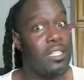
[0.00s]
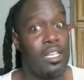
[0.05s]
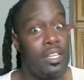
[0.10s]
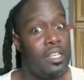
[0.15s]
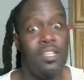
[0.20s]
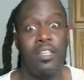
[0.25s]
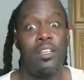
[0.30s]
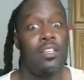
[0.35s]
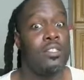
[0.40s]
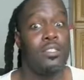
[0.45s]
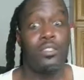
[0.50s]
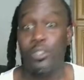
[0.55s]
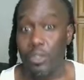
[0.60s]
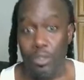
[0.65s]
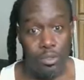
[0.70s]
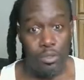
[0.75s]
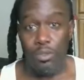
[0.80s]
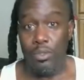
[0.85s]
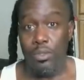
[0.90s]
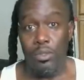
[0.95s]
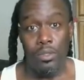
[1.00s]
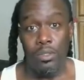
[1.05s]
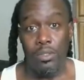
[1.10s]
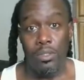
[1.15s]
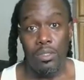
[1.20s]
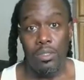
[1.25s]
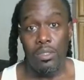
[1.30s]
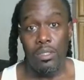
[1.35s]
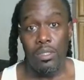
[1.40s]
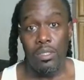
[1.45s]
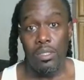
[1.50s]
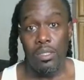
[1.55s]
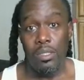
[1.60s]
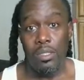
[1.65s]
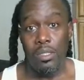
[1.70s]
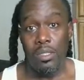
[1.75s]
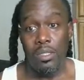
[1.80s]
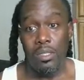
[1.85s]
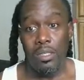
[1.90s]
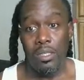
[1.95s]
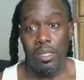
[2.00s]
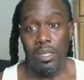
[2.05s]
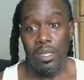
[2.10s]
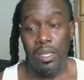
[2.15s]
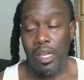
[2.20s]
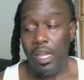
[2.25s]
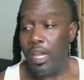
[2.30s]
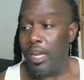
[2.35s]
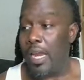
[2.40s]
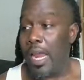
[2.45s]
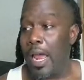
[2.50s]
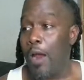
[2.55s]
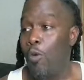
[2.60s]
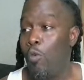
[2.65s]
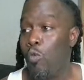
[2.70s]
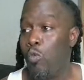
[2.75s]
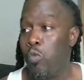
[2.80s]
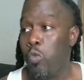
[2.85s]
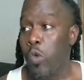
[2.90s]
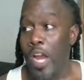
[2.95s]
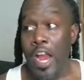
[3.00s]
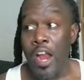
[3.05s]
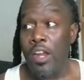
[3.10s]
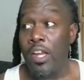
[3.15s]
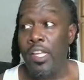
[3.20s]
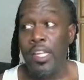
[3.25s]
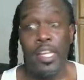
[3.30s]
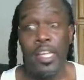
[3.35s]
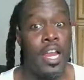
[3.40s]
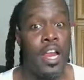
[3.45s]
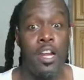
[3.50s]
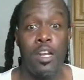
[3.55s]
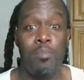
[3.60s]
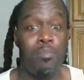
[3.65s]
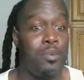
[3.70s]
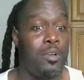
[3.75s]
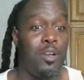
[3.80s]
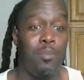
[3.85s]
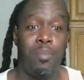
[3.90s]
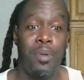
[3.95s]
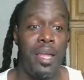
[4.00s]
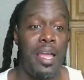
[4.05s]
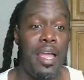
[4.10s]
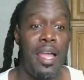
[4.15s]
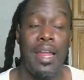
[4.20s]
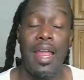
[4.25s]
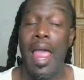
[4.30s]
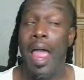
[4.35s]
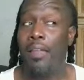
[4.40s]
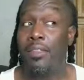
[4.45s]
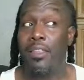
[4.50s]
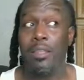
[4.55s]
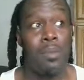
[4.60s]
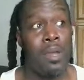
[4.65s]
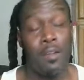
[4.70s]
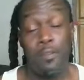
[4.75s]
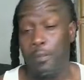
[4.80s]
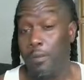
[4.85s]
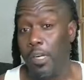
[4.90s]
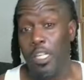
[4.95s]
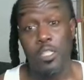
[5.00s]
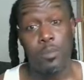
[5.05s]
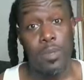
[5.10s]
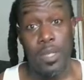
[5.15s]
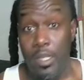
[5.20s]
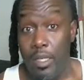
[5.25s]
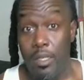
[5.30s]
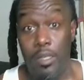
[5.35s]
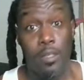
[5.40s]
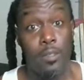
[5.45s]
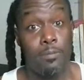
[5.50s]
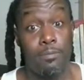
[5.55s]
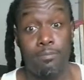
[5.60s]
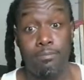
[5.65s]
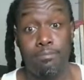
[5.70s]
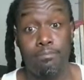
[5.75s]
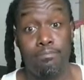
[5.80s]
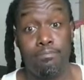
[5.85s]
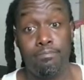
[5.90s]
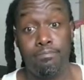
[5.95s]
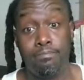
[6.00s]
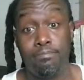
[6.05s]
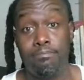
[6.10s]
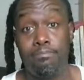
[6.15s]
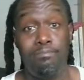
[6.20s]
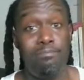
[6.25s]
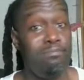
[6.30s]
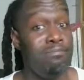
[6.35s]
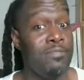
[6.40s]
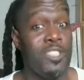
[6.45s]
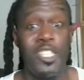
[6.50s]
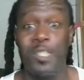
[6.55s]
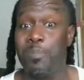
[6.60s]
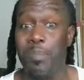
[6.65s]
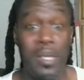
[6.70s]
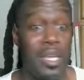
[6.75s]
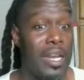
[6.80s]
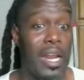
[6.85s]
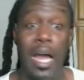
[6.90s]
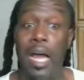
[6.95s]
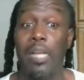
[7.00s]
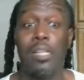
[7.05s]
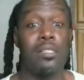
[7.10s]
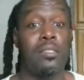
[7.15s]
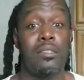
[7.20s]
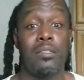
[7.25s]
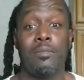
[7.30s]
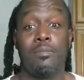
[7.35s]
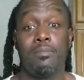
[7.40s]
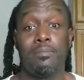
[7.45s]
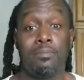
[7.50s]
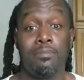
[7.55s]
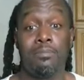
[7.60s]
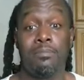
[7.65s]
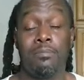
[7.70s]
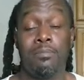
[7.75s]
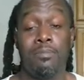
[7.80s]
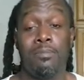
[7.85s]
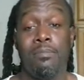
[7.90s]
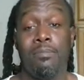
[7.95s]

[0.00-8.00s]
my senior year of school, and I rarely carried a book bag after my freshman year. Just being honest.